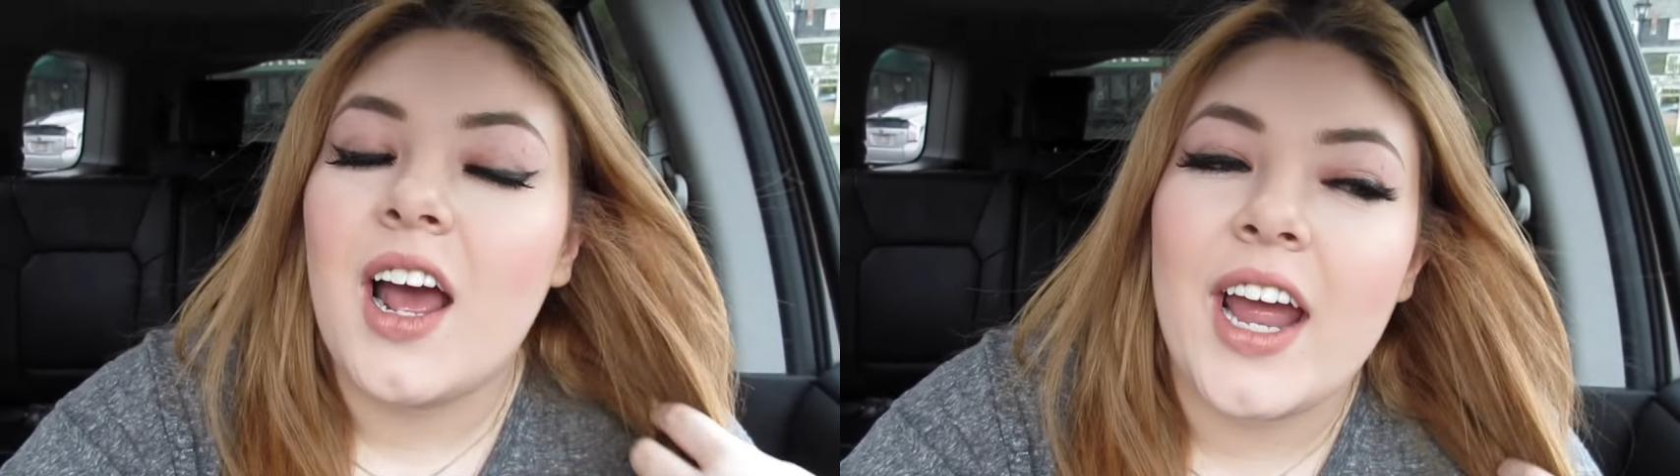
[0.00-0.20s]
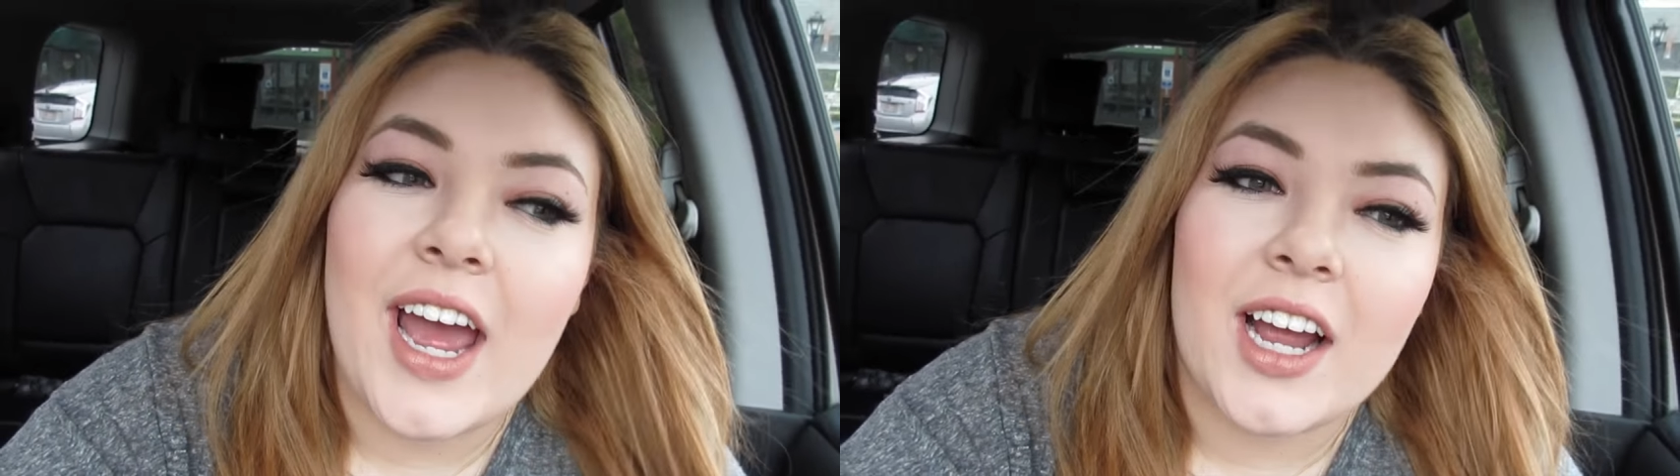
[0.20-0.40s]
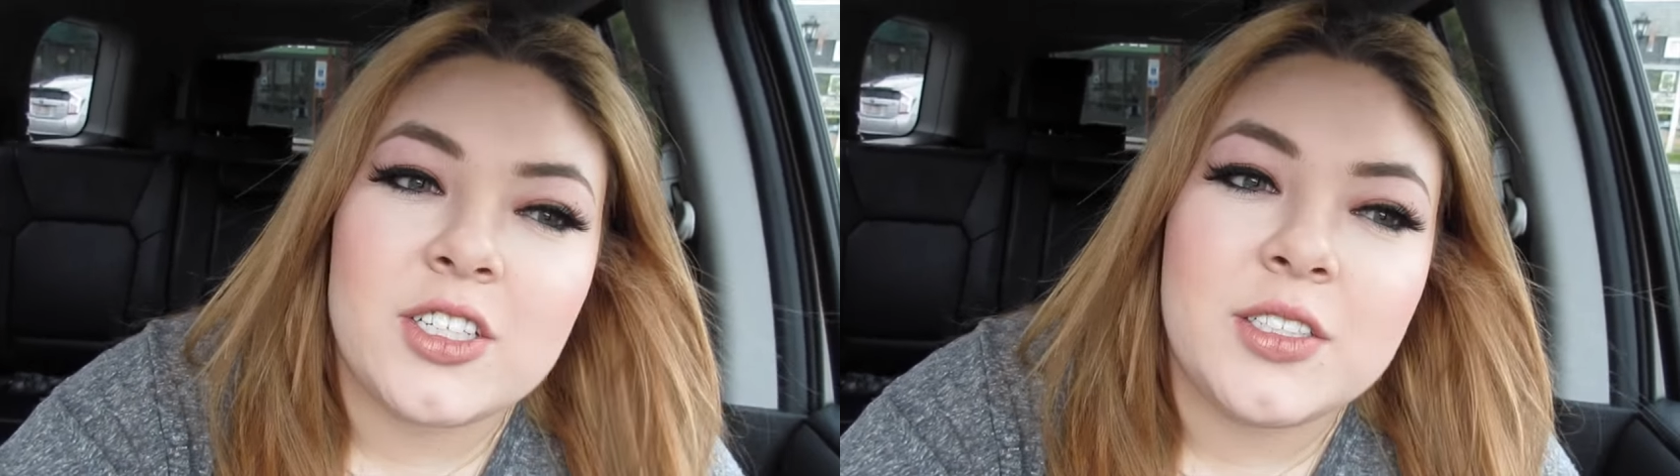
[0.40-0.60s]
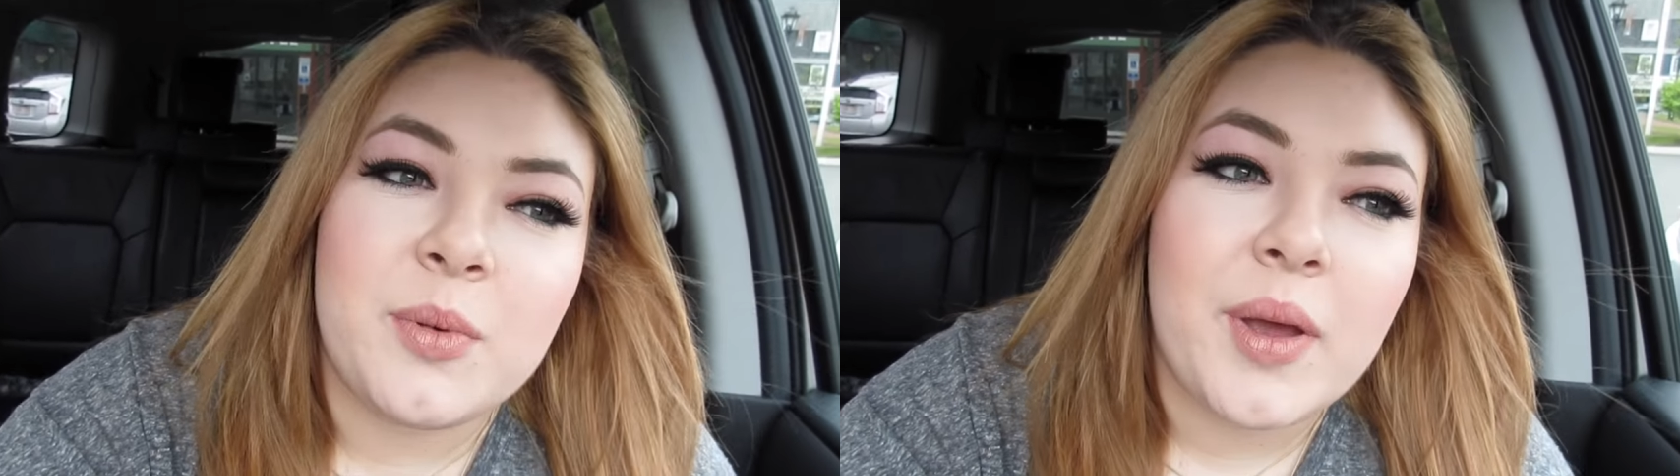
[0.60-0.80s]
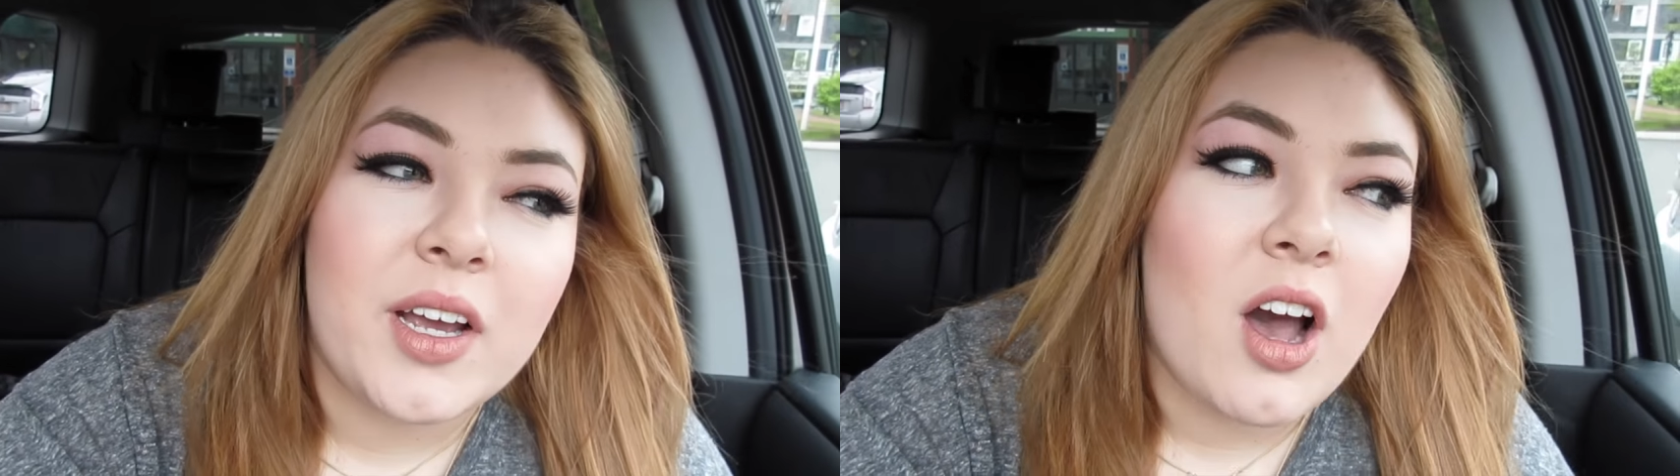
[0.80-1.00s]
I actually
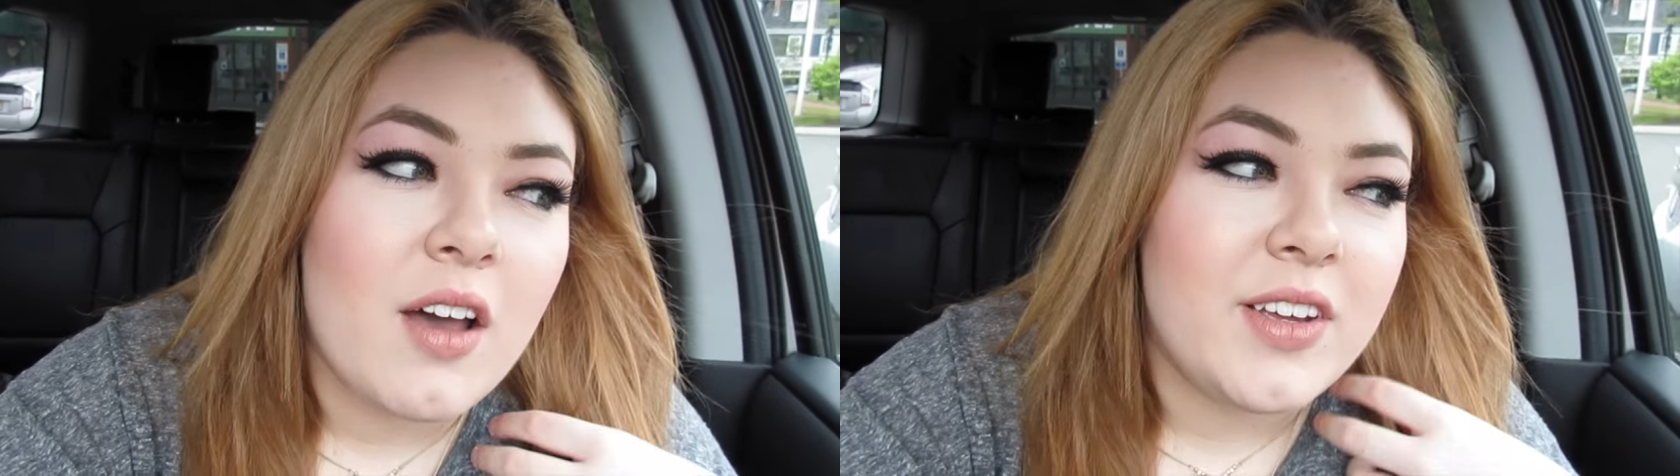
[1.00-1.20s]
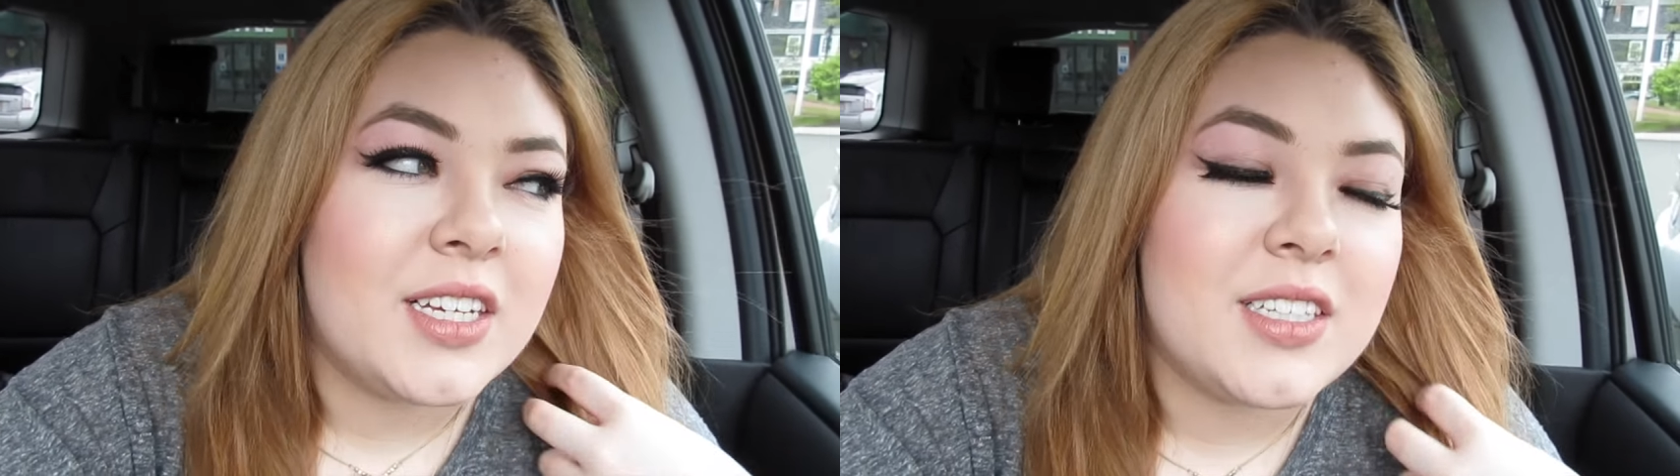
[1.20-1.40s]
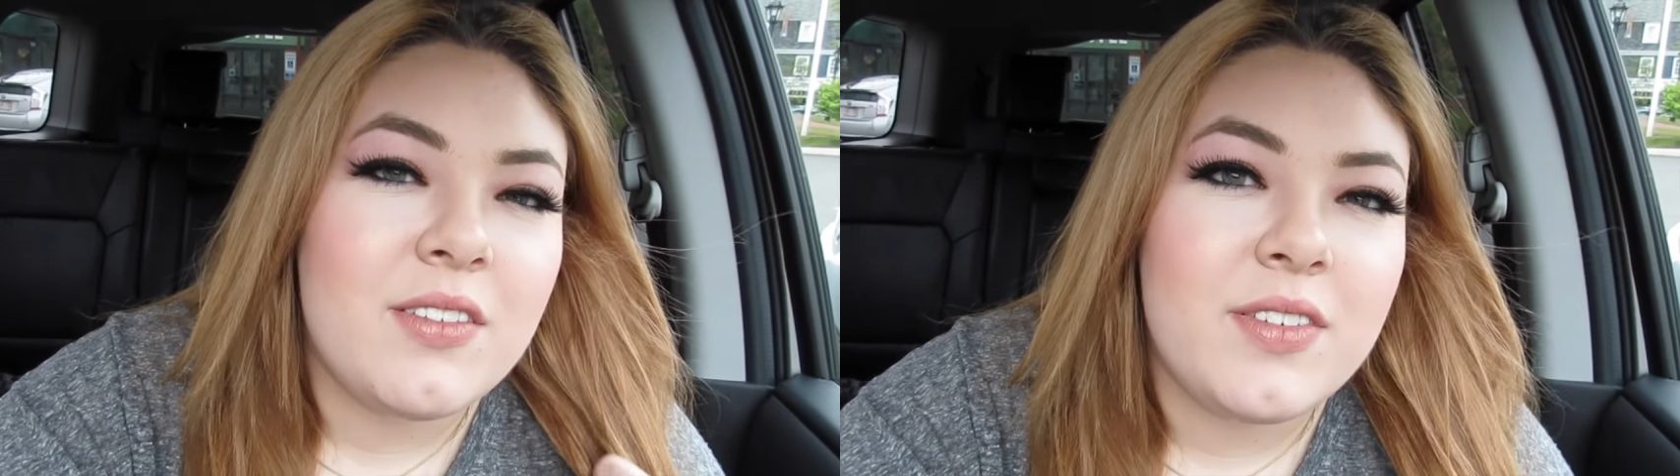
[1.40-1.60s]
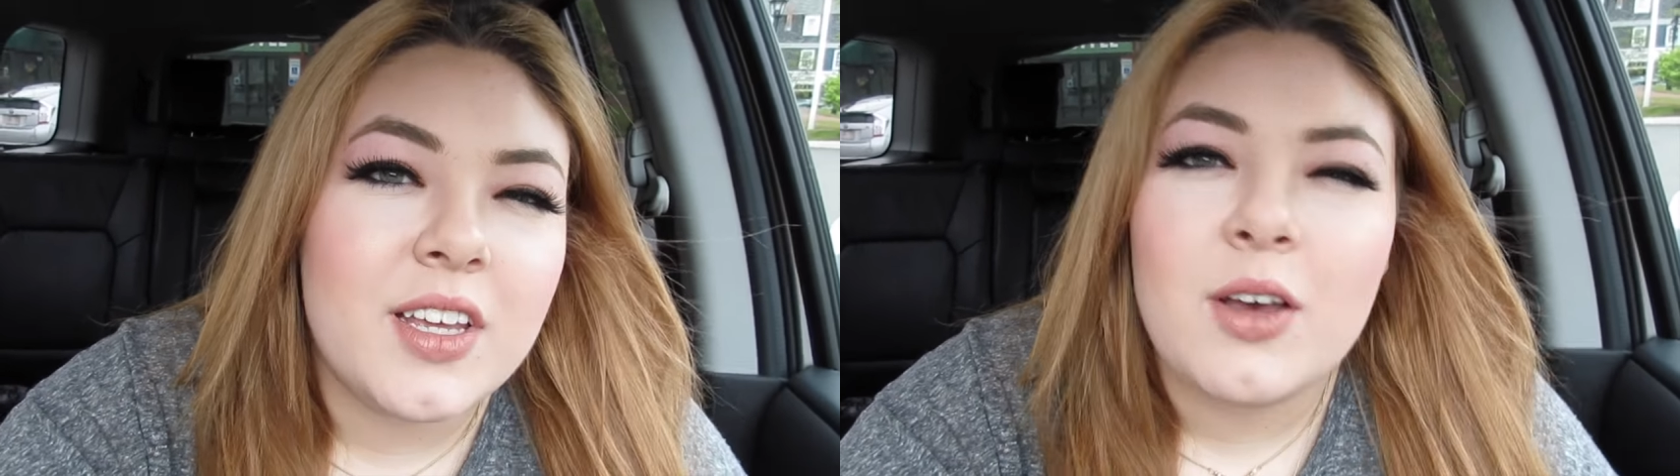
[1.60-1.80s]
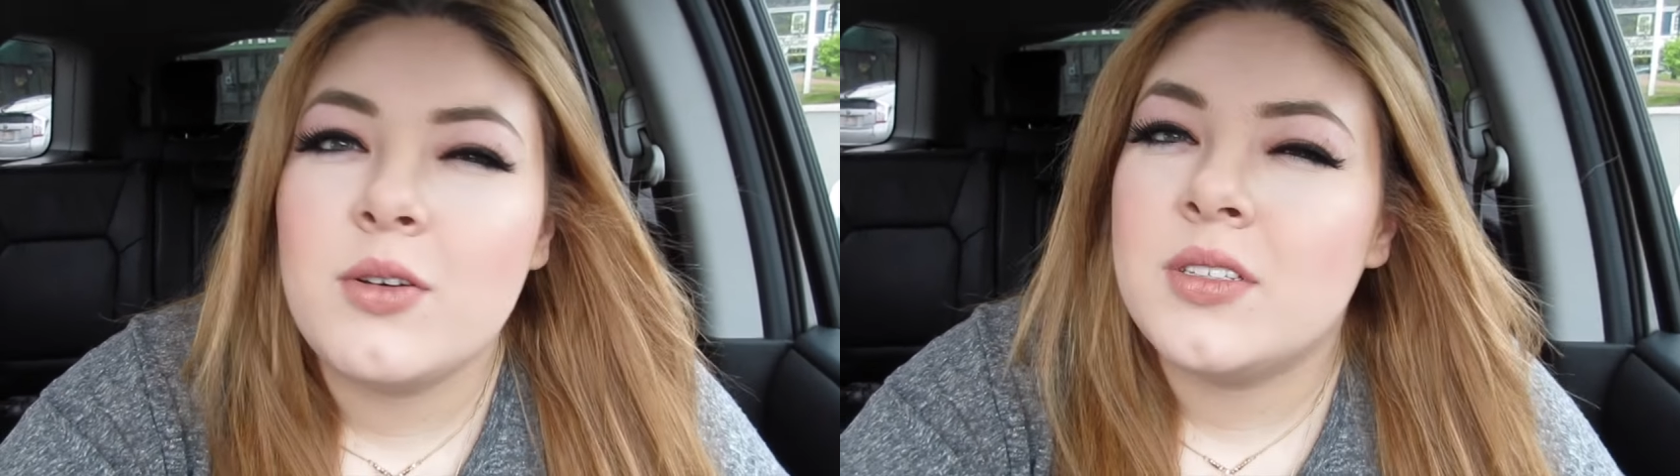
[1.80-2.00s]
spilled my coffee because I feel
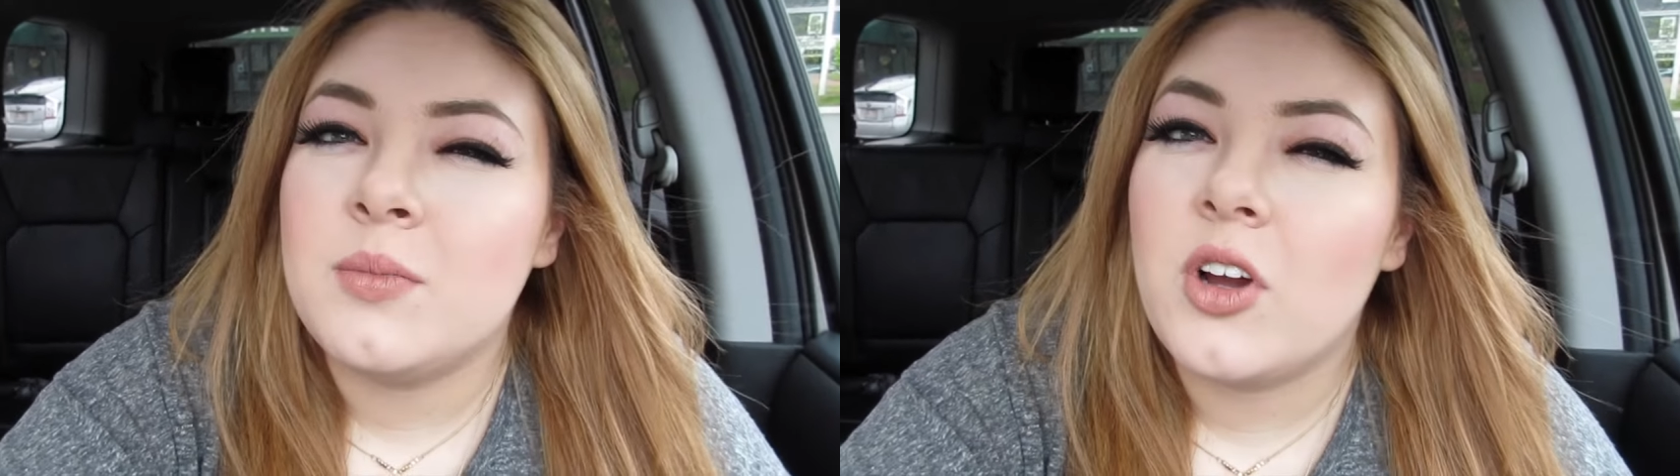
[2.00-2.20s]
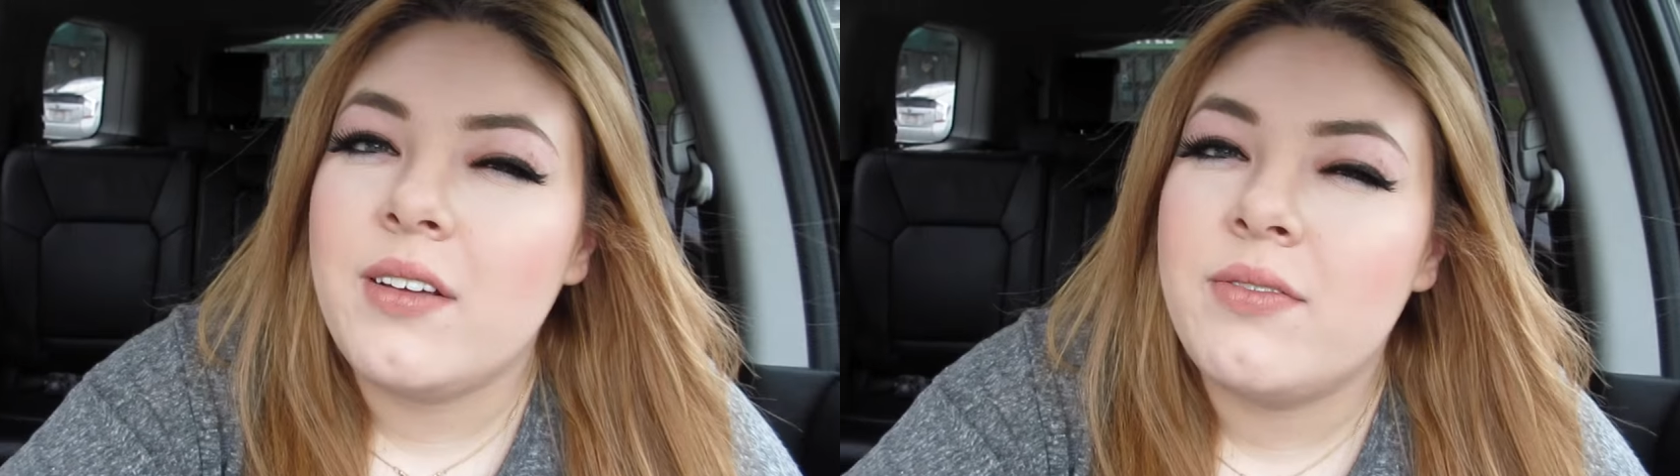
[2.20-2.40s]
like that was some great